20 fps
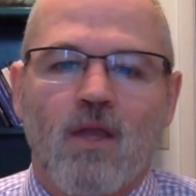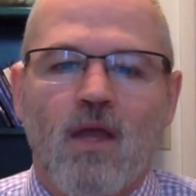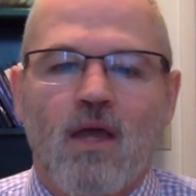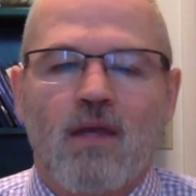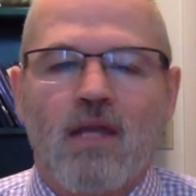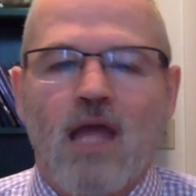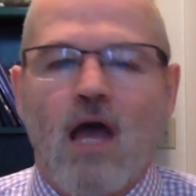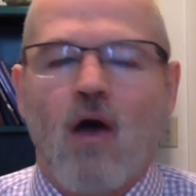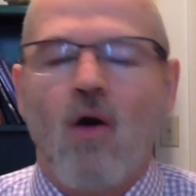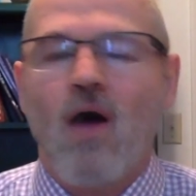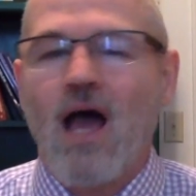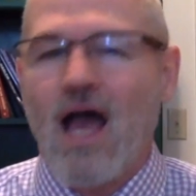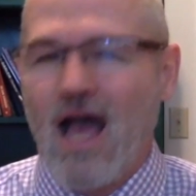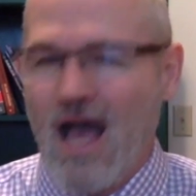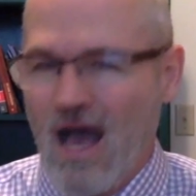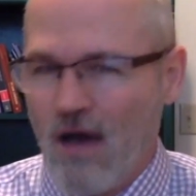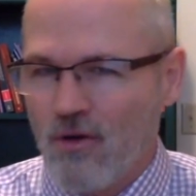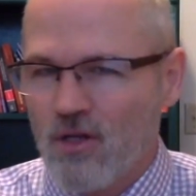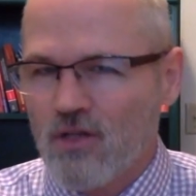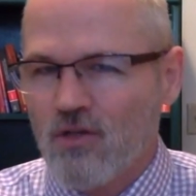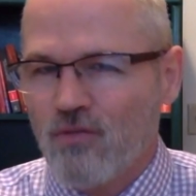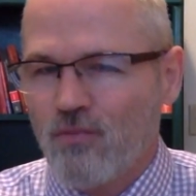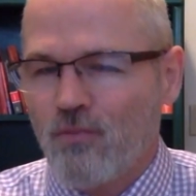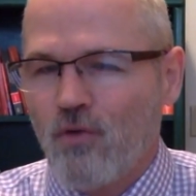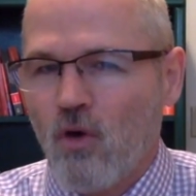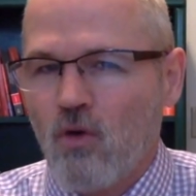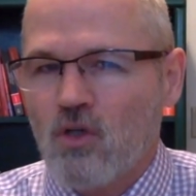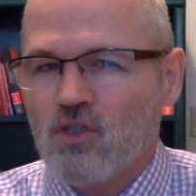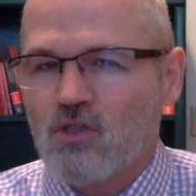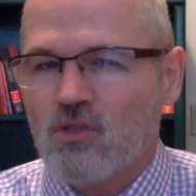Now, how did the
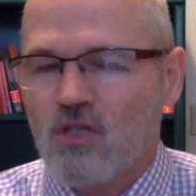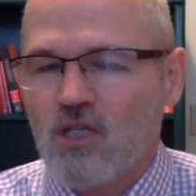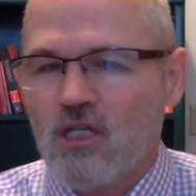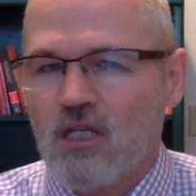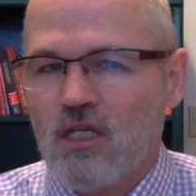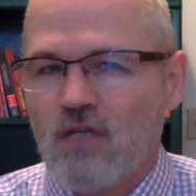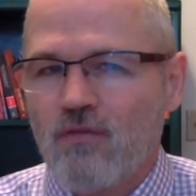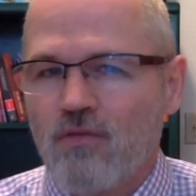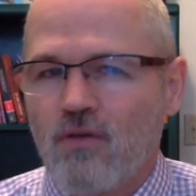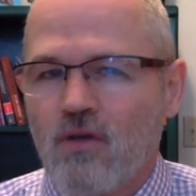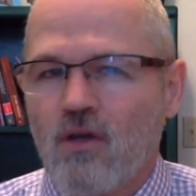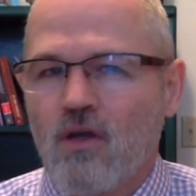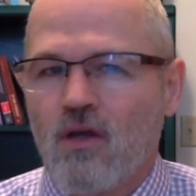folks leave?